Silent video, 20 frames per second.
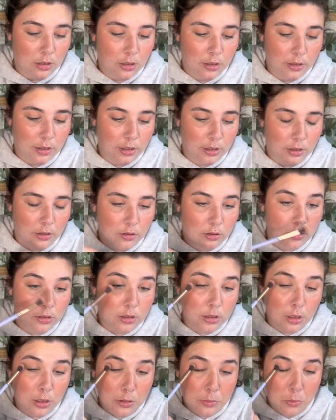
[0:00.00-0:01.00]
I think I've got a
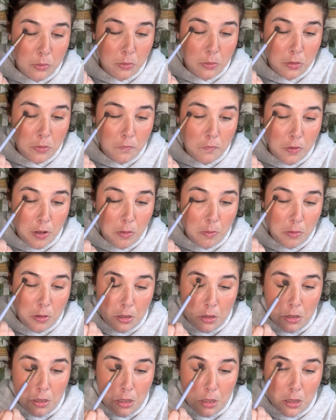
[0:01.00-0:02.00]
touch more of that one
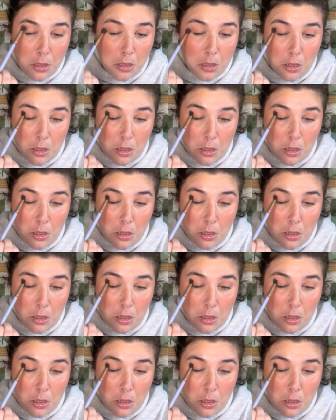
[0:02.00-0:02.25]
in there.